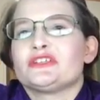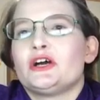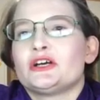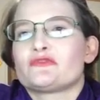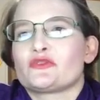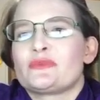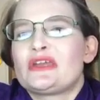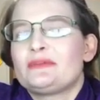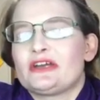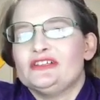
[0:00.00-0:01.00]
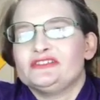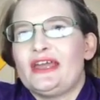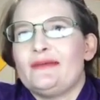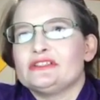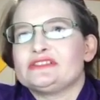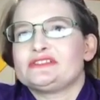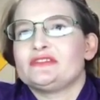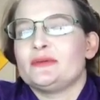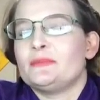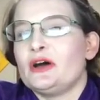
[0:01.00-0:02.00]
hard for me because that was
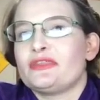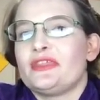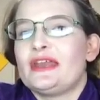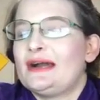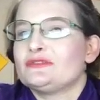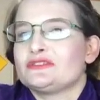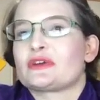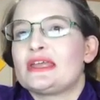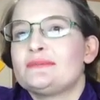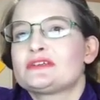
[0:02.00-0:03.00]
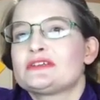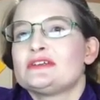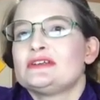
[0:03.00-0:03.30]
the month that I was raped.